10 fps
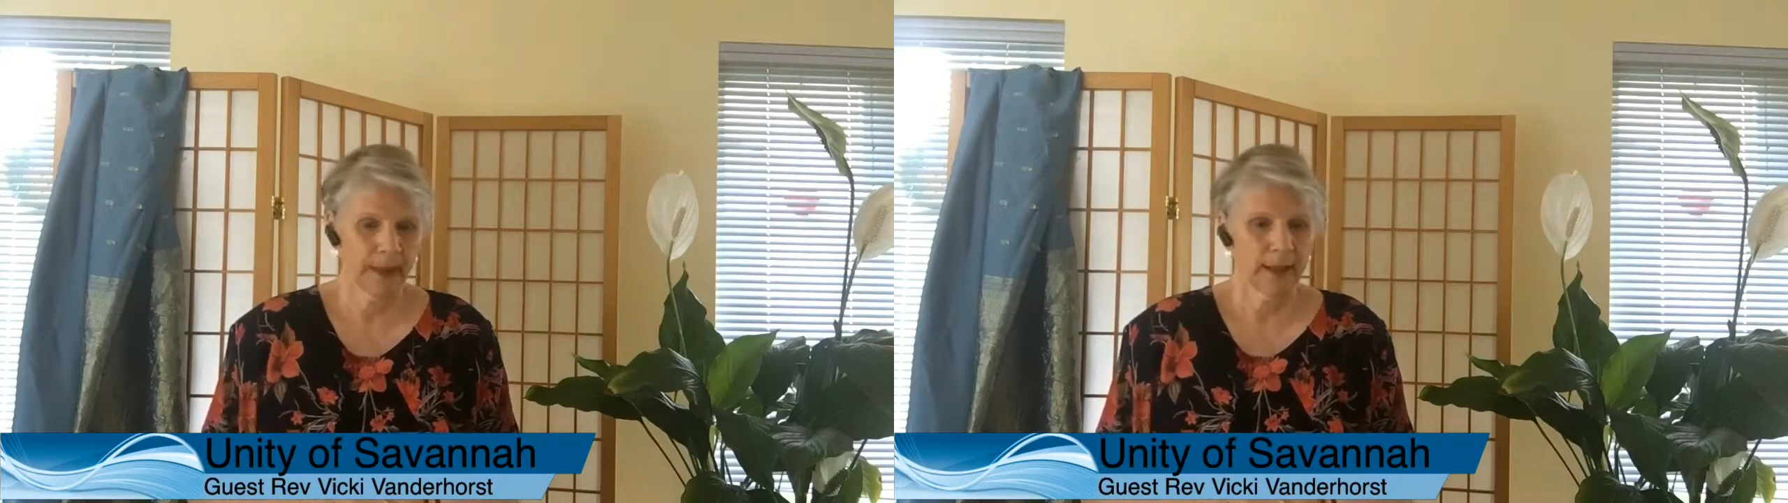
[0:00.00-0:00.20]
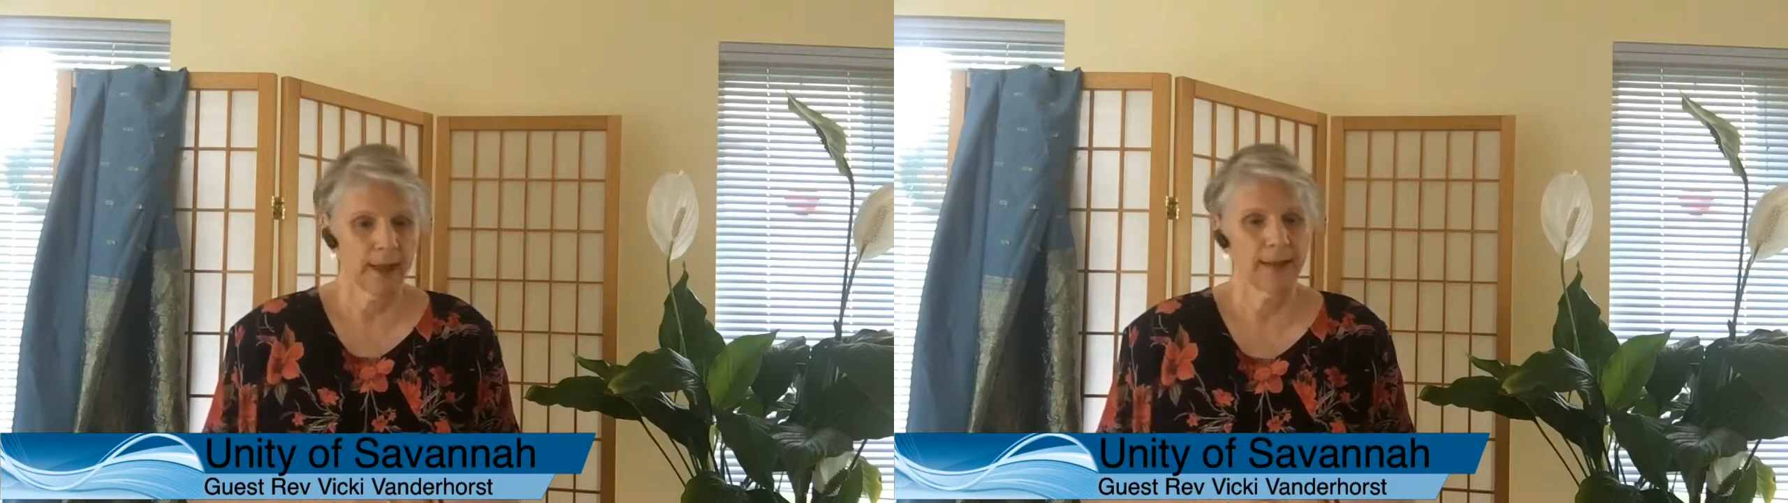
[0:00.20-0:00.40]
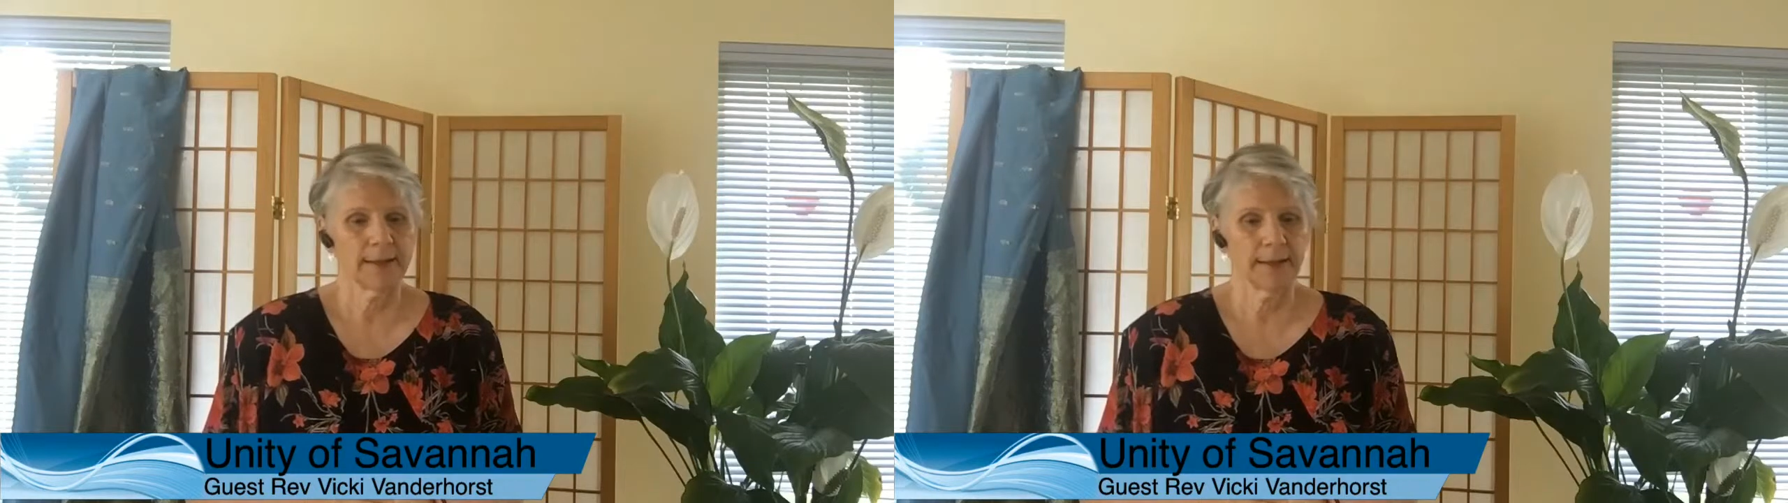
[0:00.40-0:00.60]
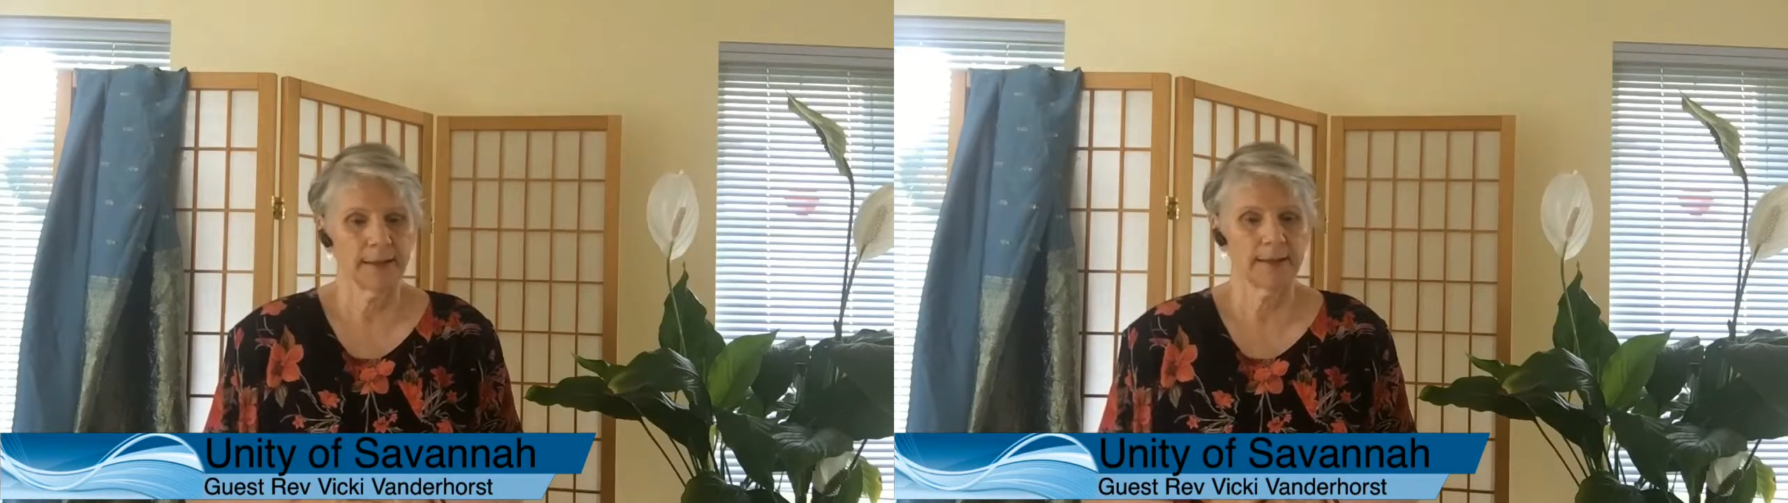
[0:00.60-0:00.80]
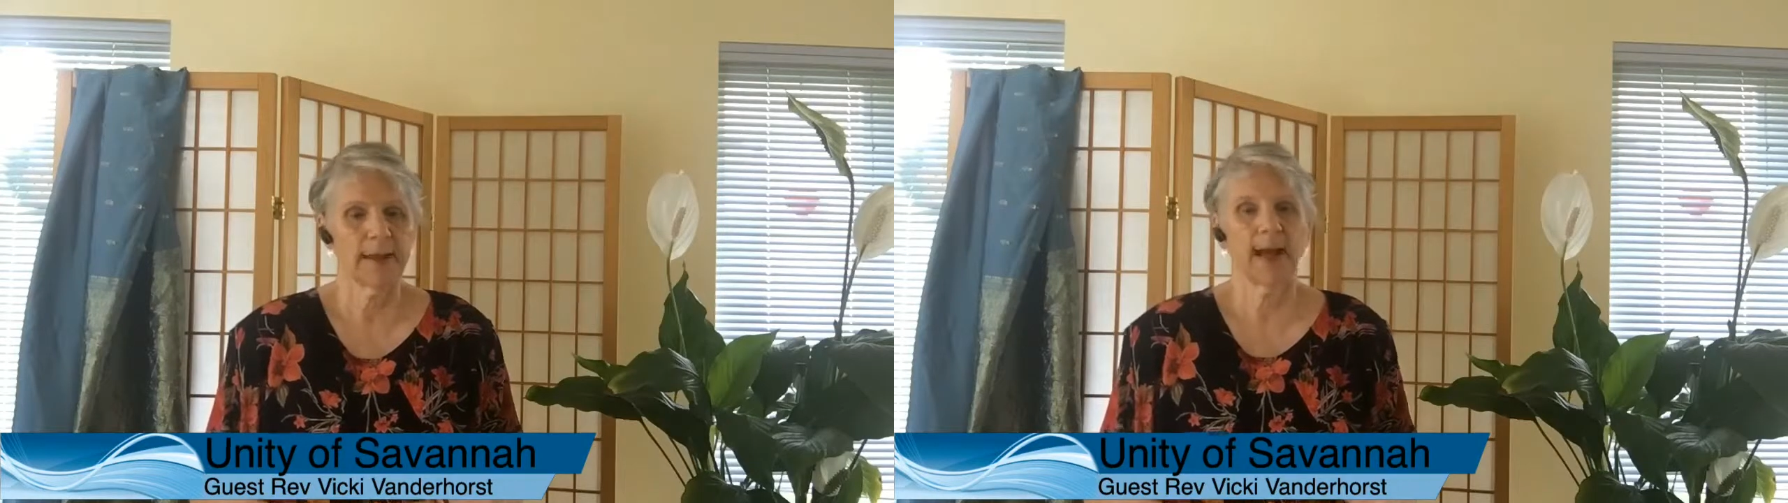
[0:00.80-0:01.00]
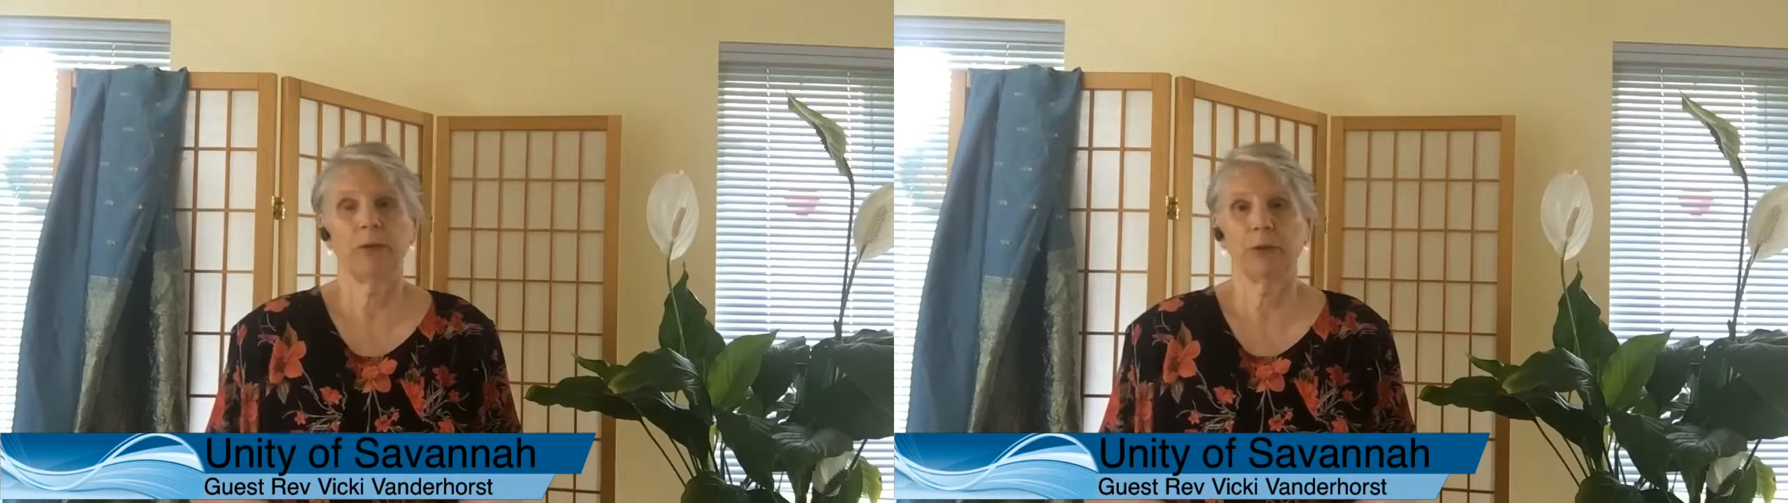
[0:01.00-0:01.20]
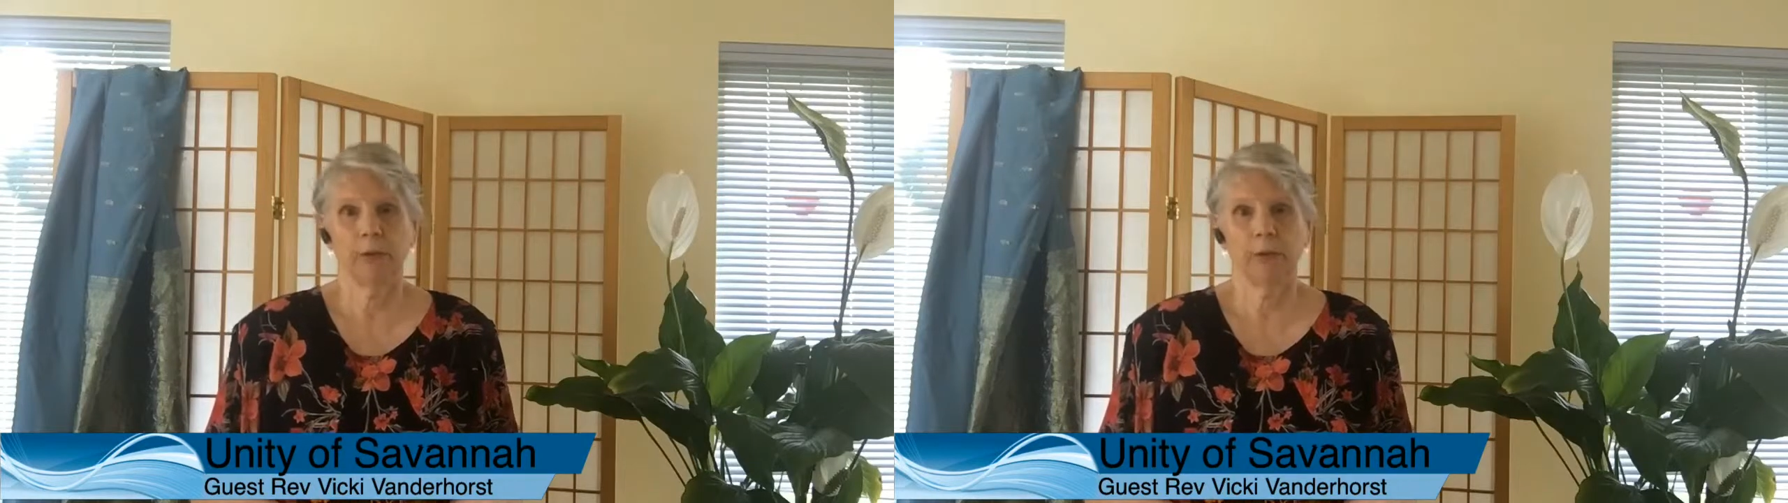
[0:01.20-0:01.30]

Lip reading: God says, I will